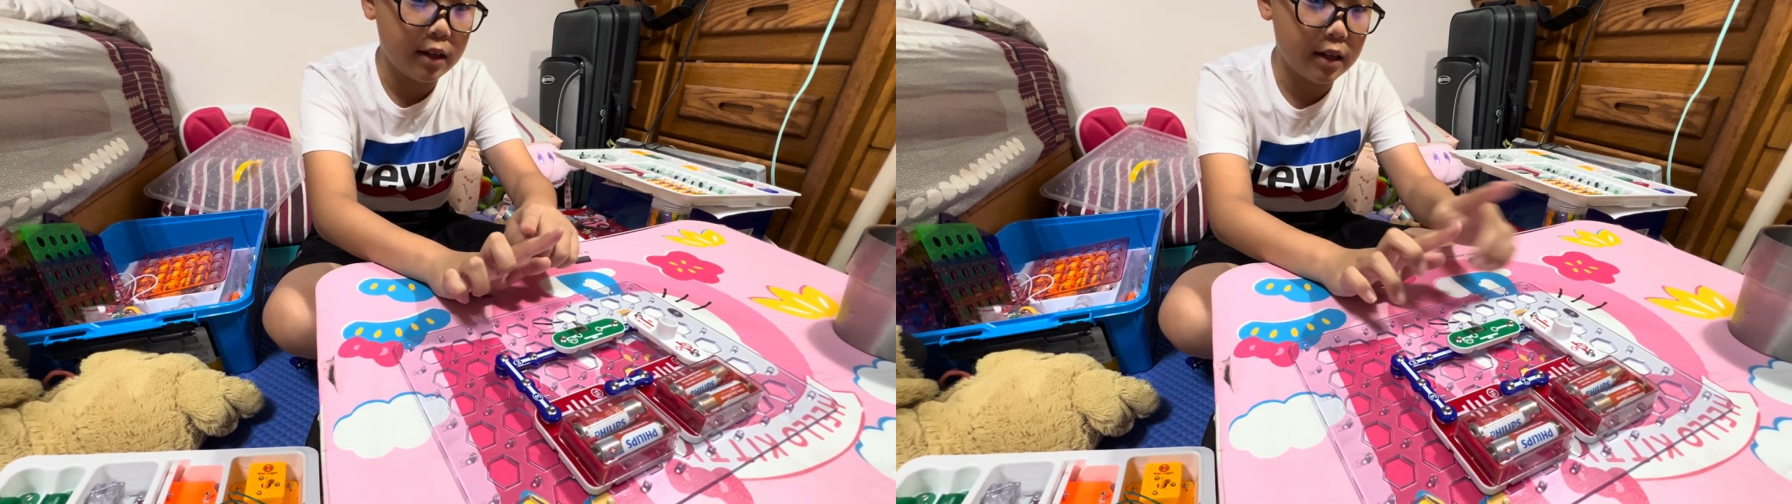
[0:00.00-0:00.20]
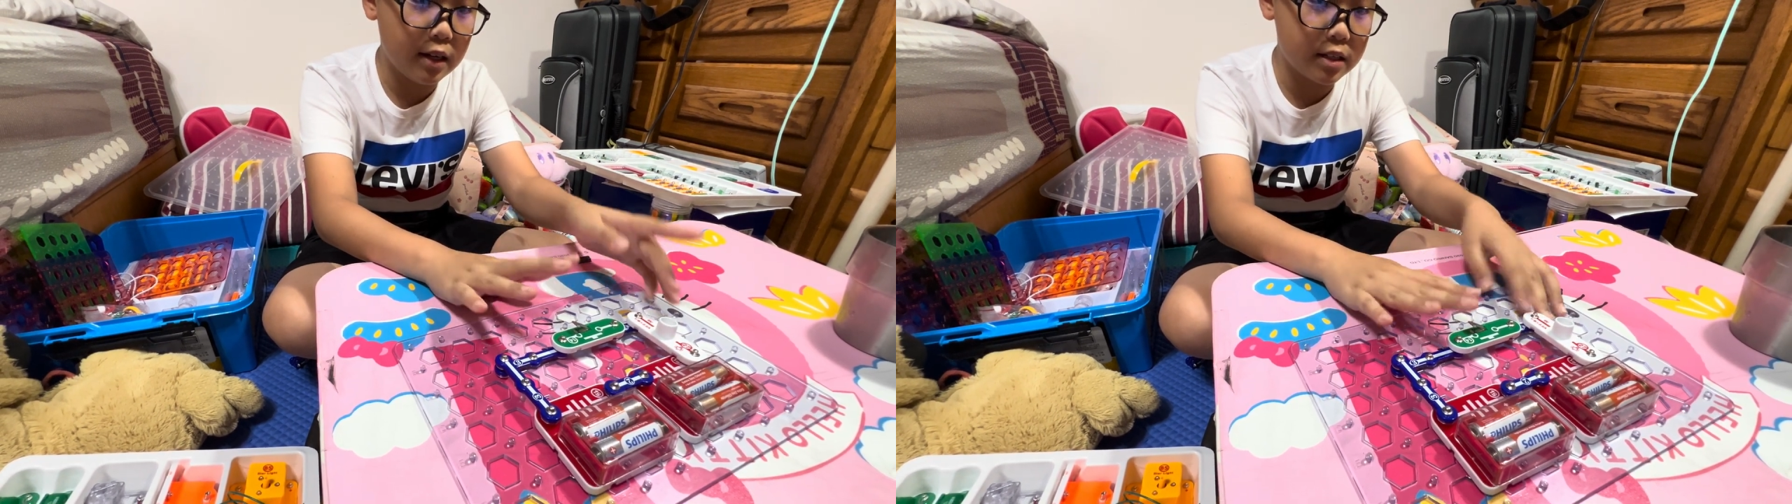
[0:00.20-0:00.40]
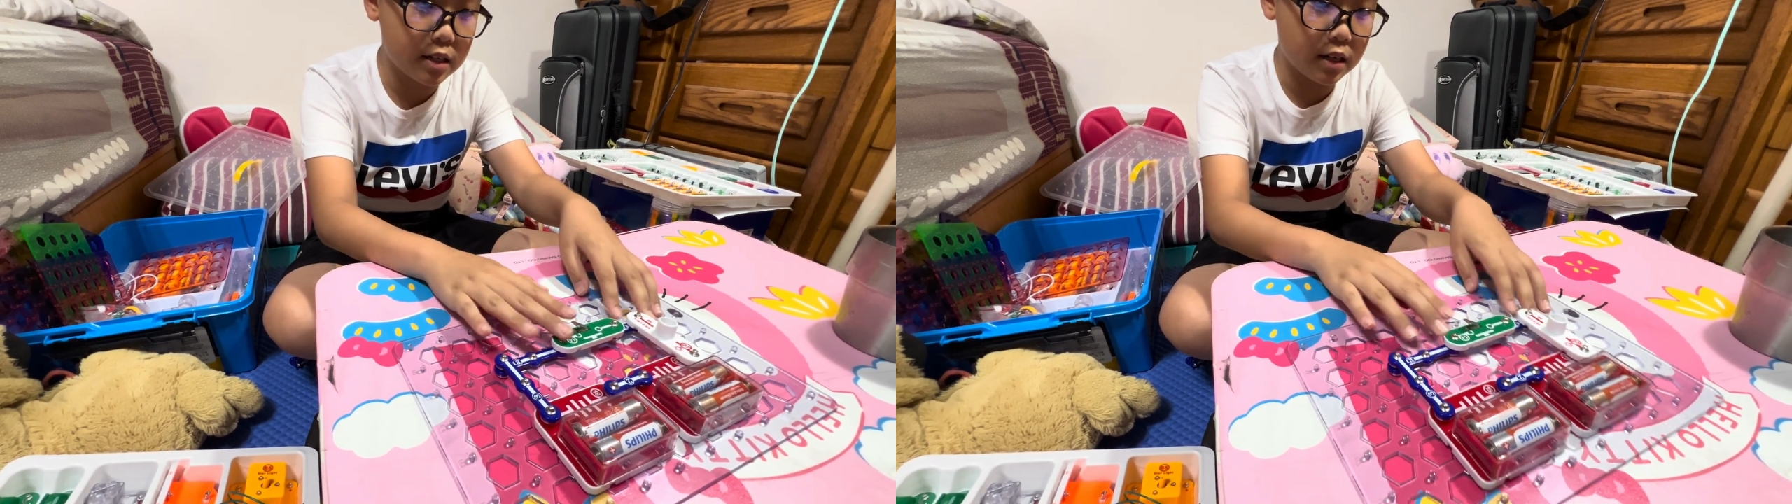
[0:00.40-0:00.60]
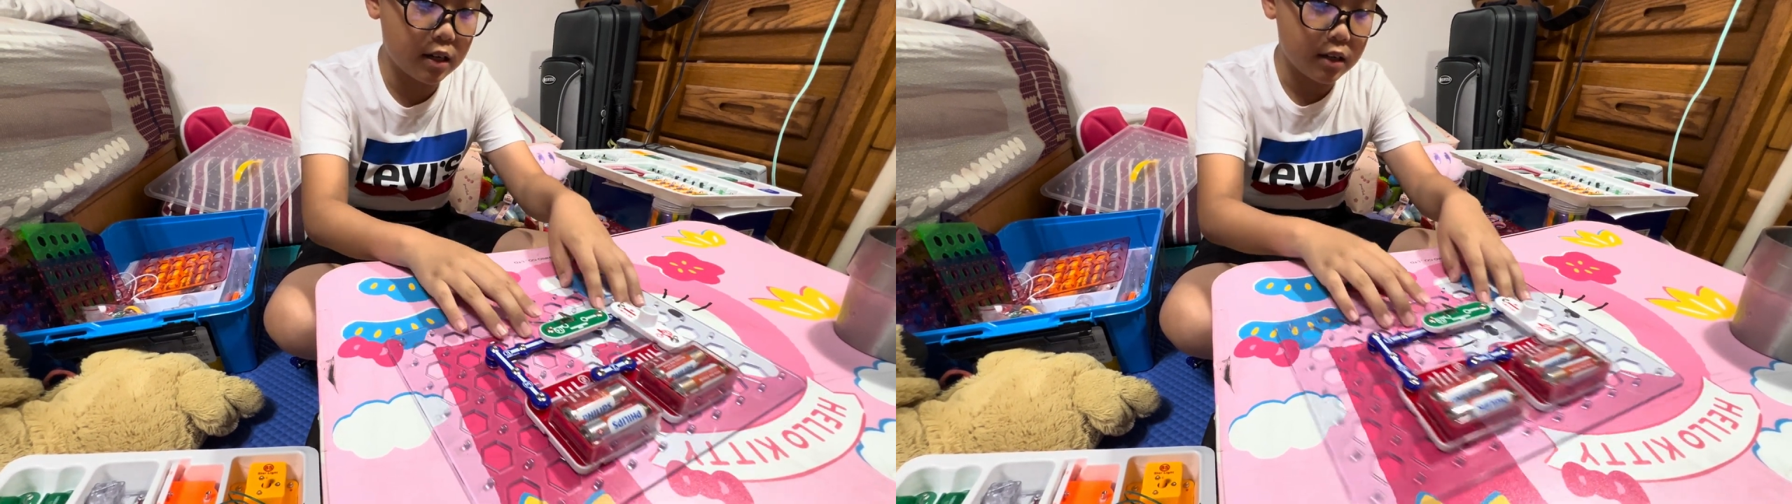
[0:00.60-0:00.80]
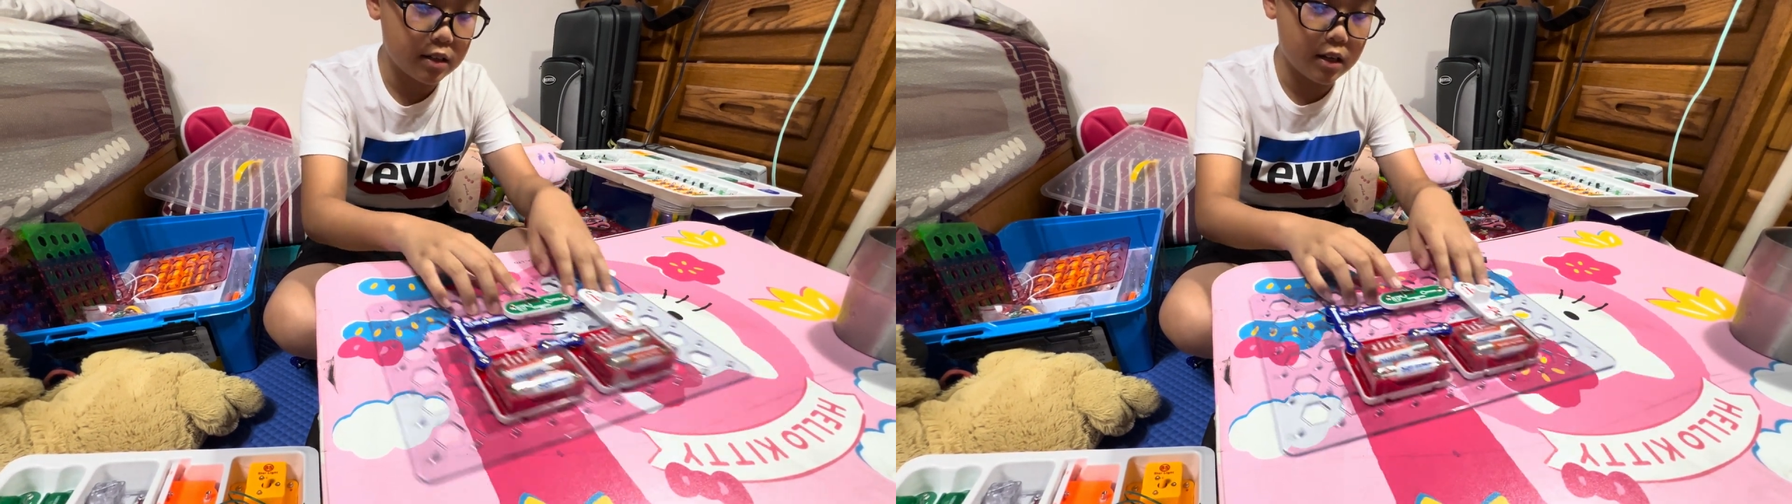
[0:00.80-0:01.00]
it
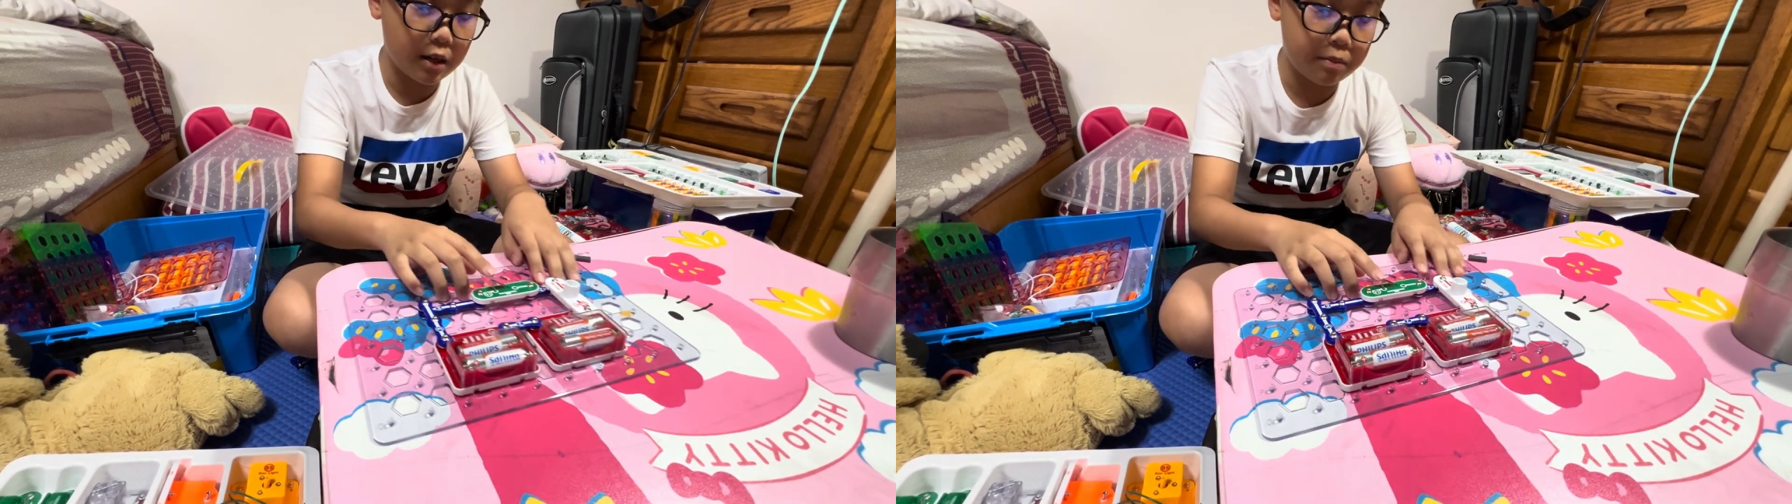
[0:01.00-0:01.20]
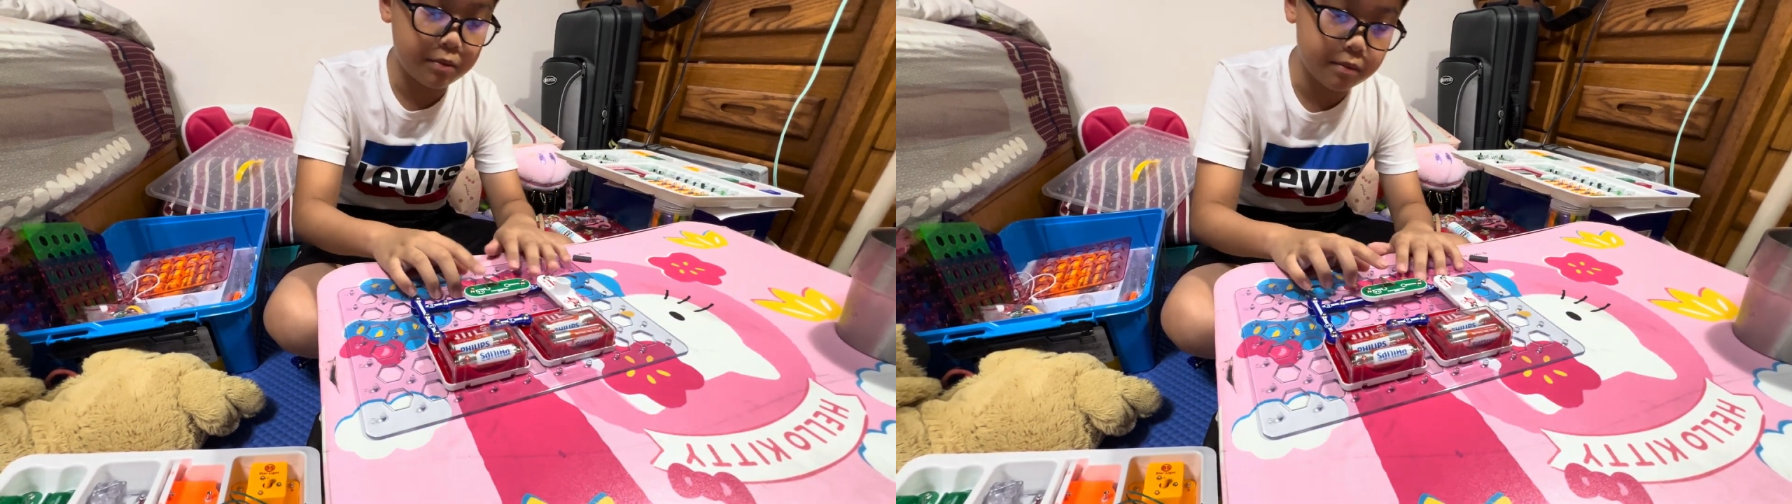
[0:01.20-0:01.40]
stops.